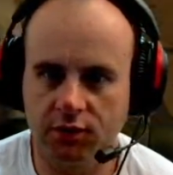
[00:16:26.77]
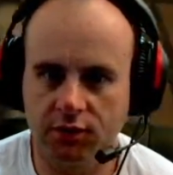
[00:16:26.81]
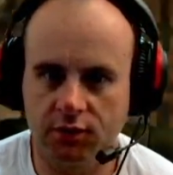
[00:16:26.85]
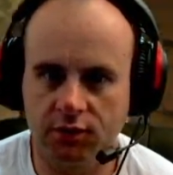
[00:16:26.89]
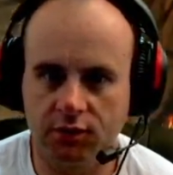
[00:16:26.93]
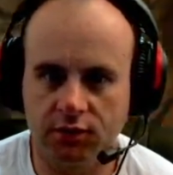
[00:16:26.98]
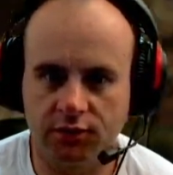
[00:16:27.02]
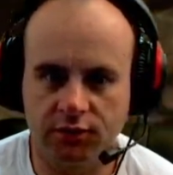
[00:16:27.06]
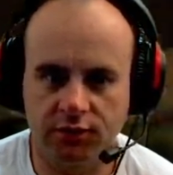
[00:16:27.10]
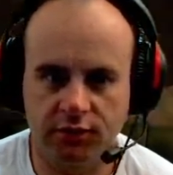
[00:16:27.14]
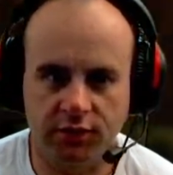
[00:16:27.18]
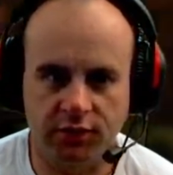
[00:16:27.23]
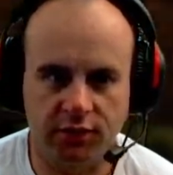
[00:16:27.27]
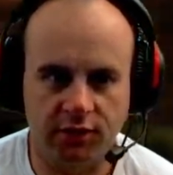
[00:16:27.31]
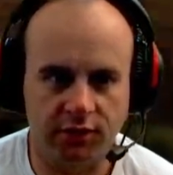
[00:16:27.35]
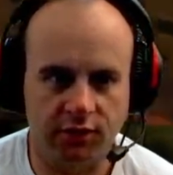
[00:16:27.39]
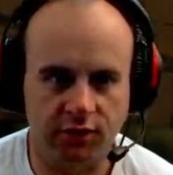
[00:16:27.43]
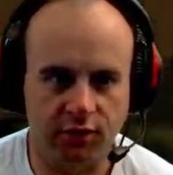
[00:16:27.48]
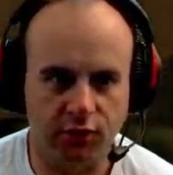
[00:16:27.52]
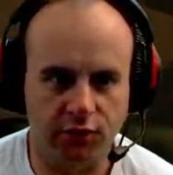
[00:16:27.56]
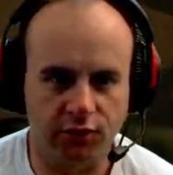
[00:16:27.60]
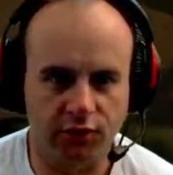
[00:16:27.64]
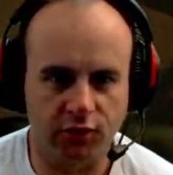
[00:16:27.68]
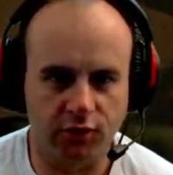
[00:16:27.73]
Hopefully I don't get
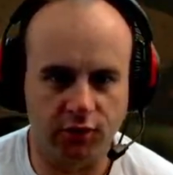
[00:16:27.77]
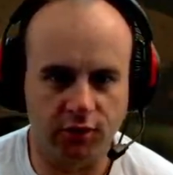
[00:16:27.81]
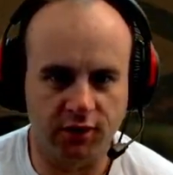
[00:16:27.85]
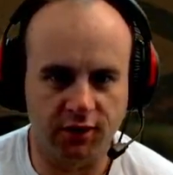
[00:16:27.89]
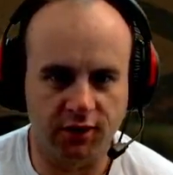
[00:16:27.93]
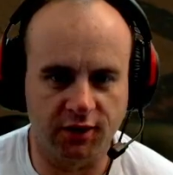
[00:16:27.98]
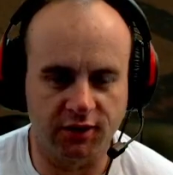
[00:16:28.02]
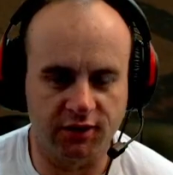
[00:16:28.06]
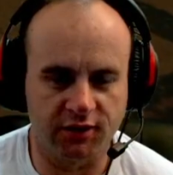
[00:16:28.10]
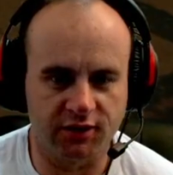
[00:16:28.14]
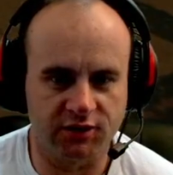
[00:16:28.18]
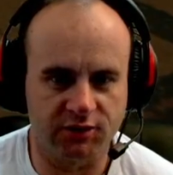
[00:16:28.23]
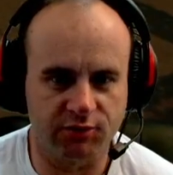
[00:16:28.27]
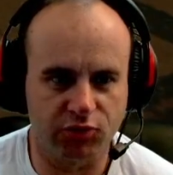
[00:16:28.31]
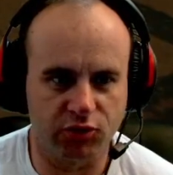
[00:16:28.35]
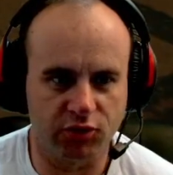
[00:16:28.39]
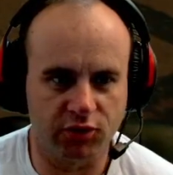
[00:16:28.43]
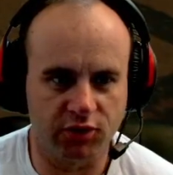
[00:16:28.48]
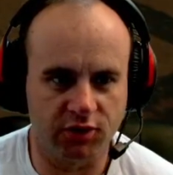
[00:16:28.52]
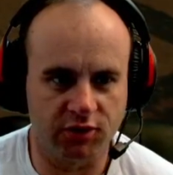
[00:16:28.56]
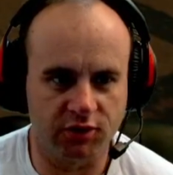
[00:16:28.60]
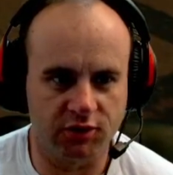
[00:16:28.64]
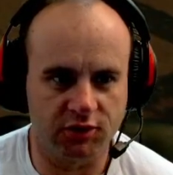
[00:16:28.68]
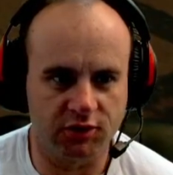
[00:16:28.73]
overrun on this
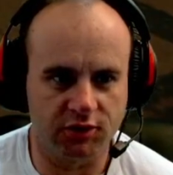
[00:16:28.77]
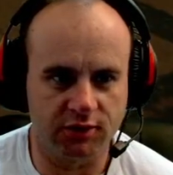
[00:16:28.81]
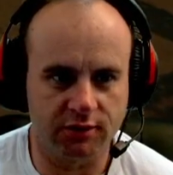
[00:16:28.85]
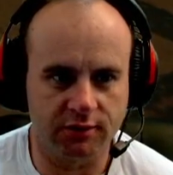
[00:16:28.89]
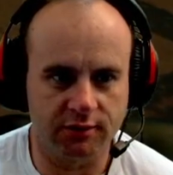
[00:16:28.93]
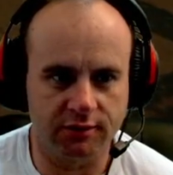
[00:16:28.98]
bridge.